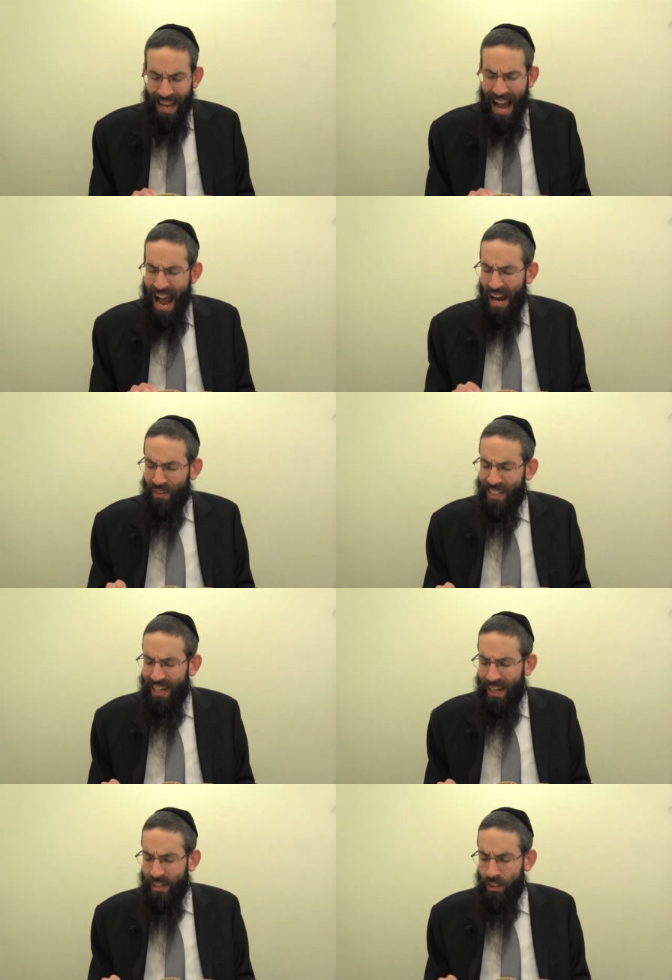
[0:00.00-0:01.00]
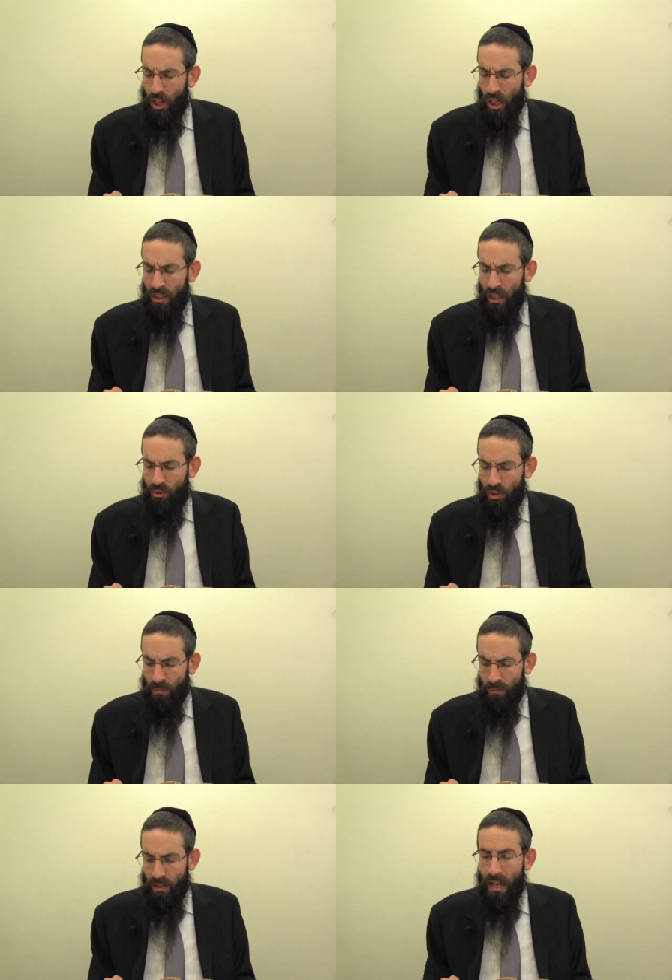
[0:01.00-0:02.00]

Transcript: Acharei kain yochel ha'kruim.